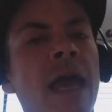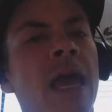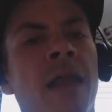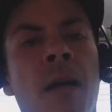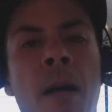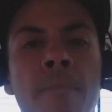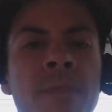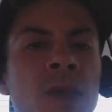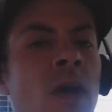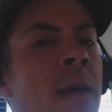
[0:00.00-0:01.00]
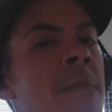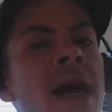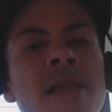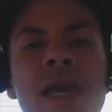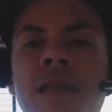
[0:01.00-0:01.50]
And, you know, I
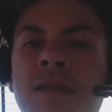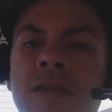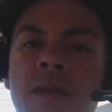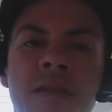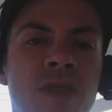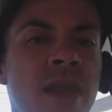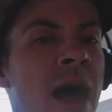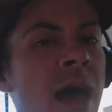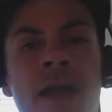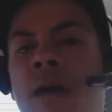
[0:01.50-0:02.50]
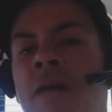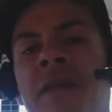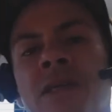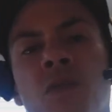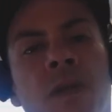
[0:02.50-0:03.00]
might lay the 9 on
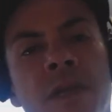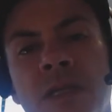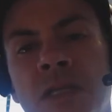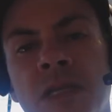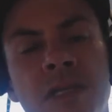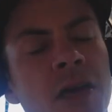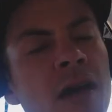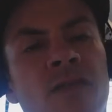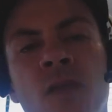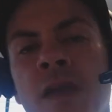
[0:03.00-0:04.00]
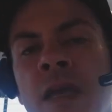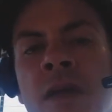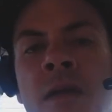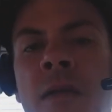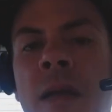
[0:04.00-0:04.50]
this one. This is a tough one
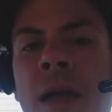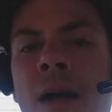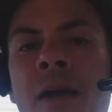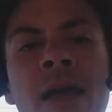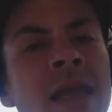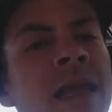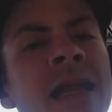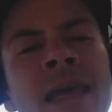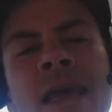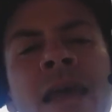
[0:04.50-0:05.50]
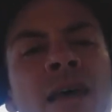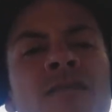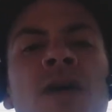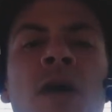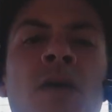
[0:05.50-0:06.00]
here. Any
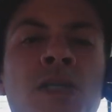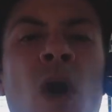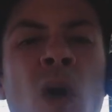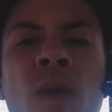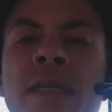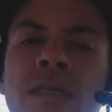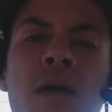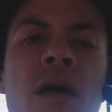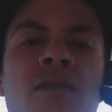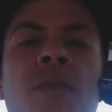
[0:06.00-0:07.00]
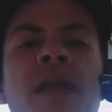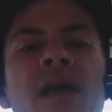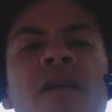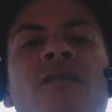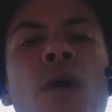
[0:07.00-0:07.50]
NFL is always tough, but
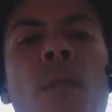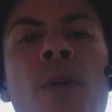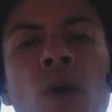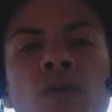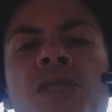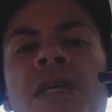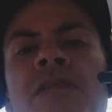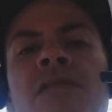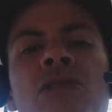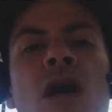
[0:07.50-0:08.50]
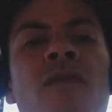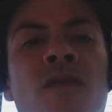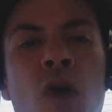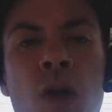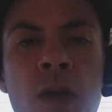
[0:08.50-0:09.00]
NFL postseason
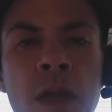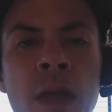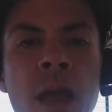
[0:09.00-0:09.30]
tougher.